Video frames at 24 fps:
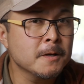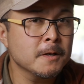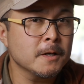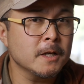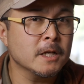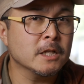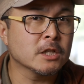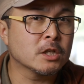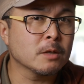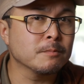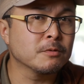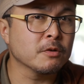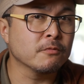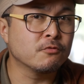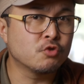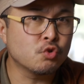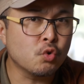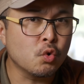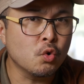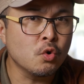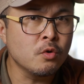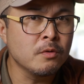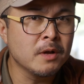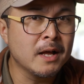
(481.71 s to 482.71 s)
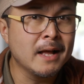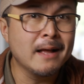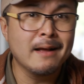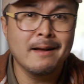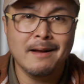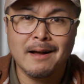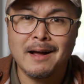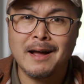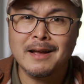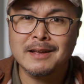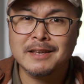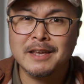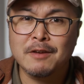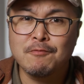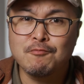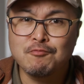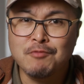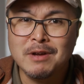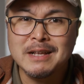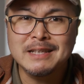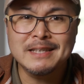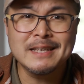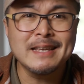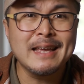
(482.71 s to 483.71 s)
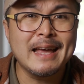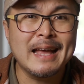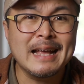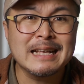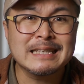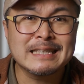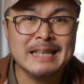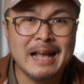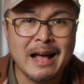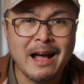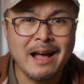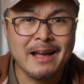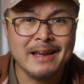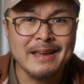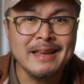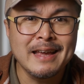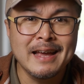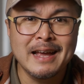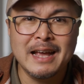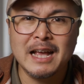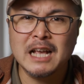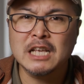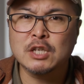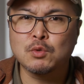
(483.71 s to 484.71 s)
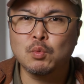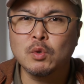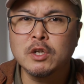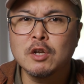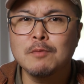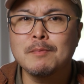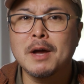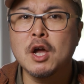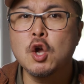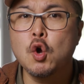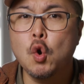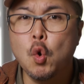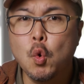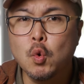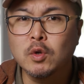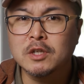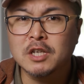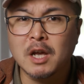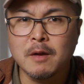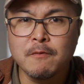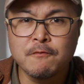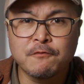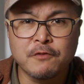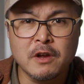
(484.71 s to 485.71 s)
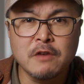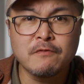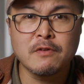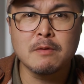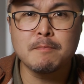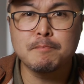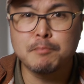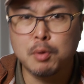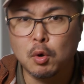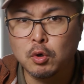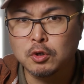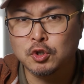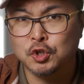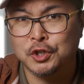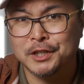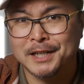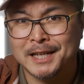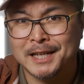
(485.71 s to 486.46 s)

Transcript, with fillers: In terms of draw, I can rate it as high as one of my all-time favorite portrait